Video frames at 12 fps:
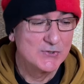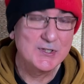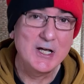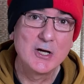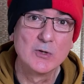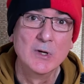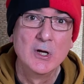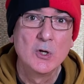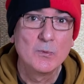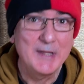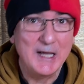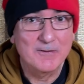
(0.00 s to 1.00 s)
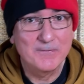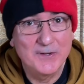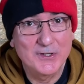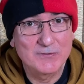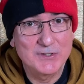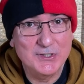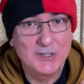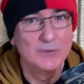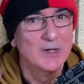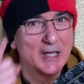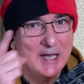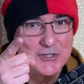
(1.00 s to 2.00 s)
So without further
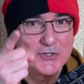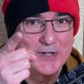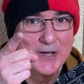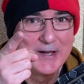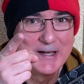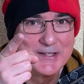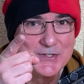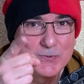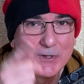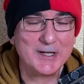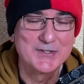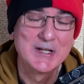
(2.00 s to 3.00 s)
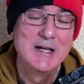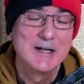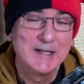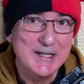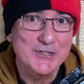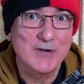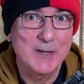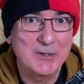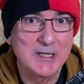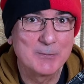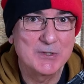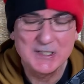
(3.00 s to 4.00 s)
ado, and you know how this works, let's grab a
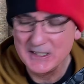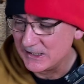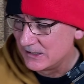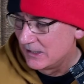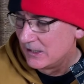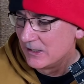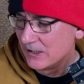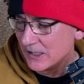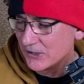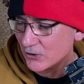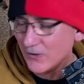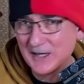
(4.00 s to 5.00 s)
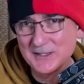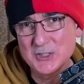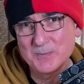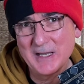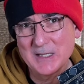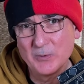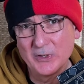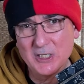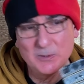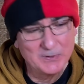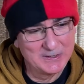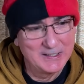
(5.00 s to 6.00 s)
cup of tea and crack this bad boy
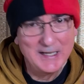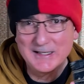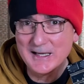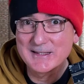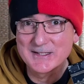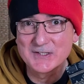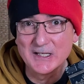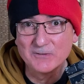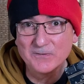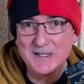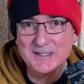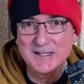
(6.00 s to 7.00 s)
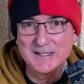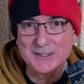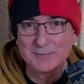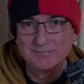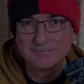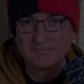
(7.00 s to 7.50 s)
open and get this thing fitted.